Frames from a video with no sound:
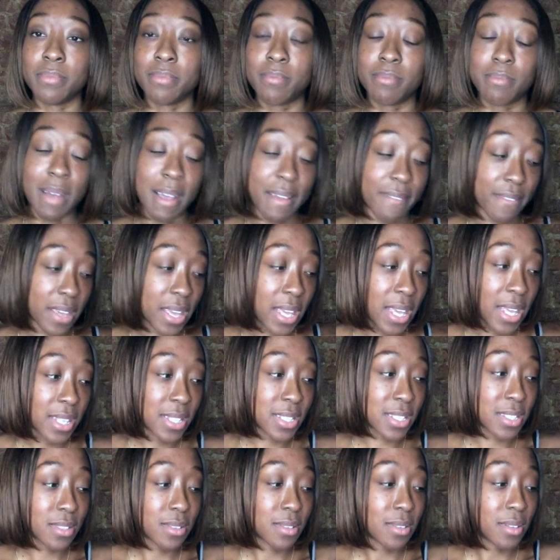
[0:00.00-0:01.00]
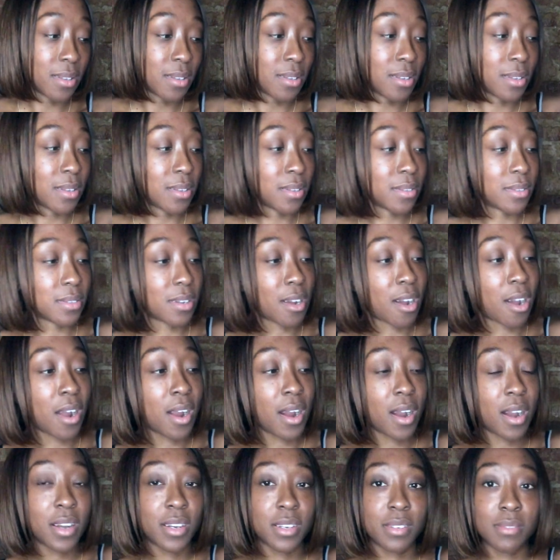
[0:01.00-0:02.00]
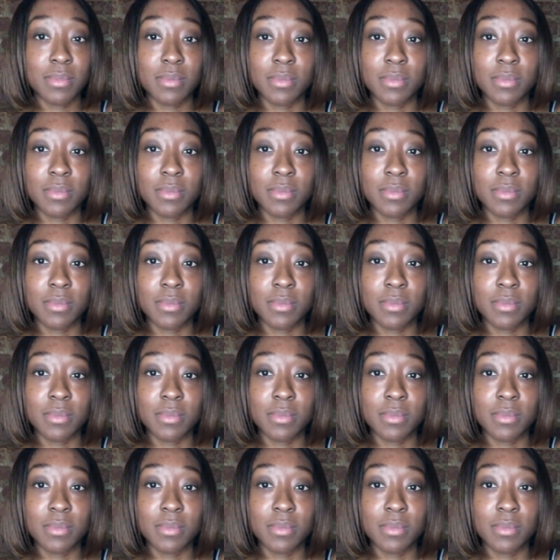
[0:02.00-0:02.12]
My veins are